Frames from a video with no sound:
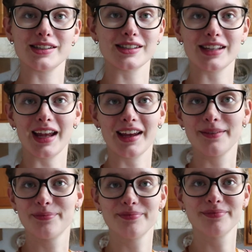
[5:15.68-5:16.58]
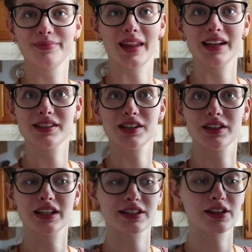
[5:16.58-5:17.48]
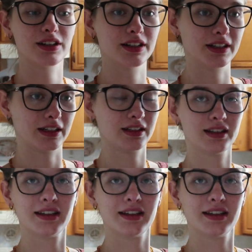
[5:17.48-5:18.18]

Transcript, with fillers: doesn't stay nice, nearly as long. And